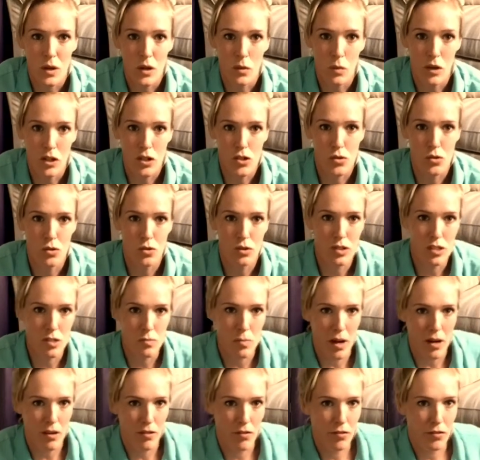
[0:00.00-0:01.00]
week we talked
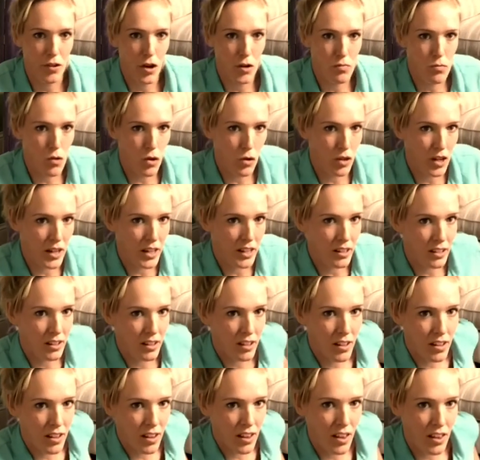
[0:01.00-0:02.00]
about foam
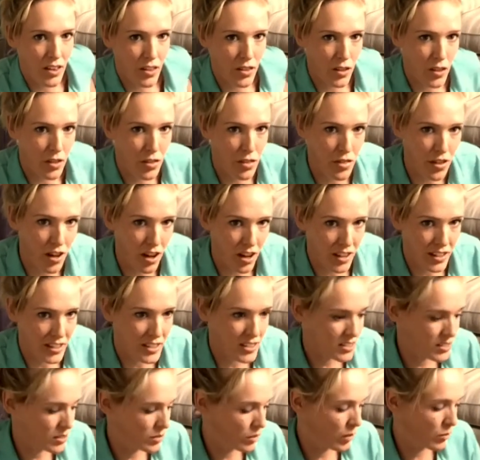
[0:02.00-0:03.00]
rolling the
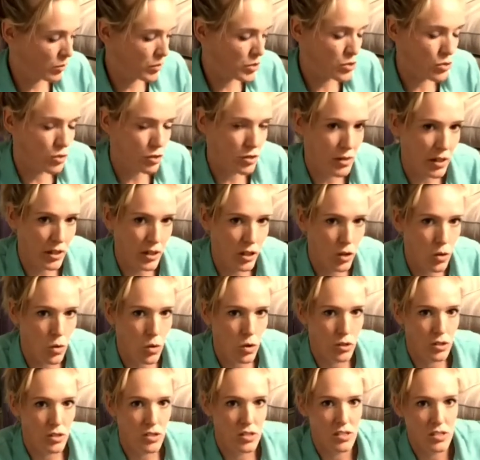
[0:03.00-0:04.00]
thighs, and we talked about the
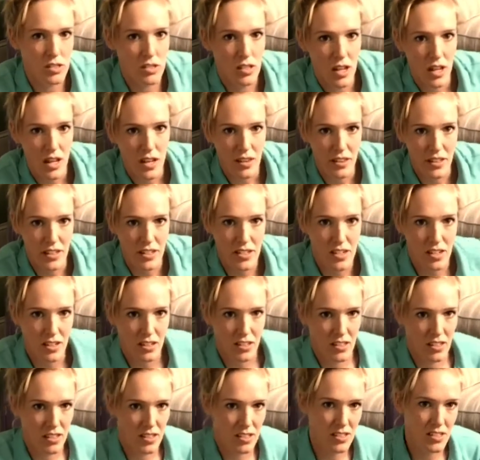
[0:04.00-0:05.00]
quads, the
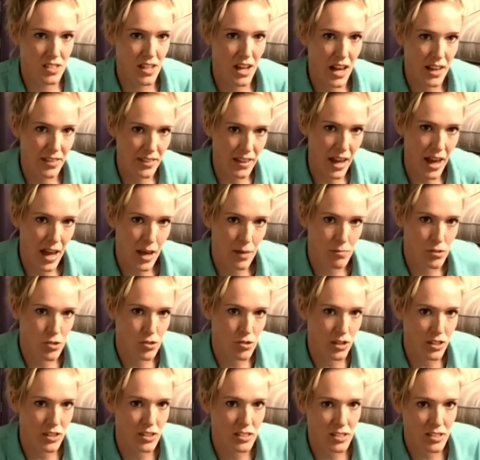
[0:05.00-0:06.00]
adductors and the
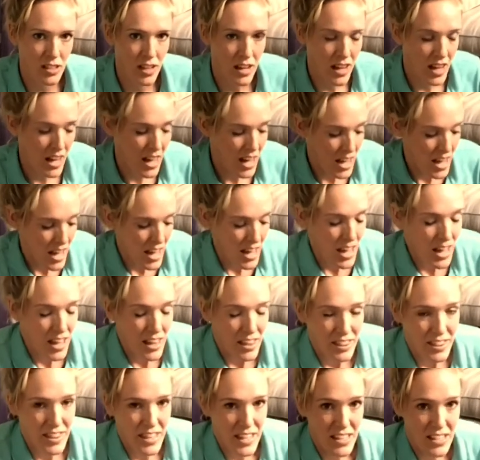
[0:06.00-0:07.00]
hamstrings.
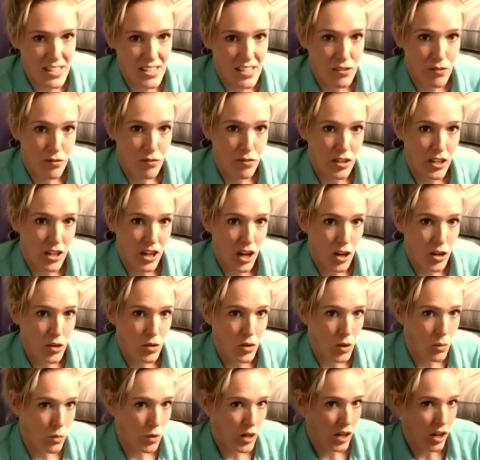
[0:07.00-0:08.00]
This
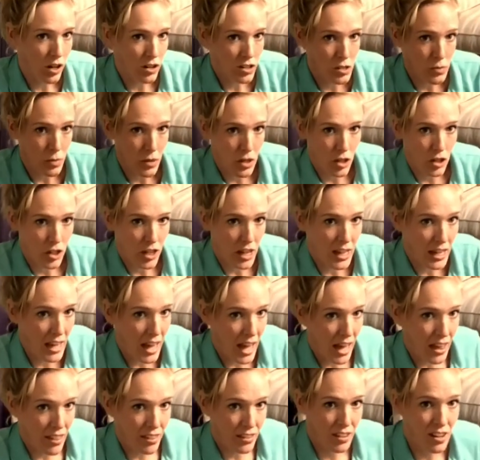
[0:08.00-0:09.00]
video we're going to be looking
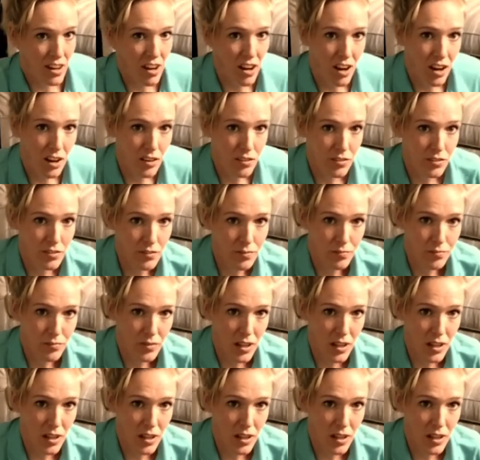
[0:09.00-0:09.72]
at the calf.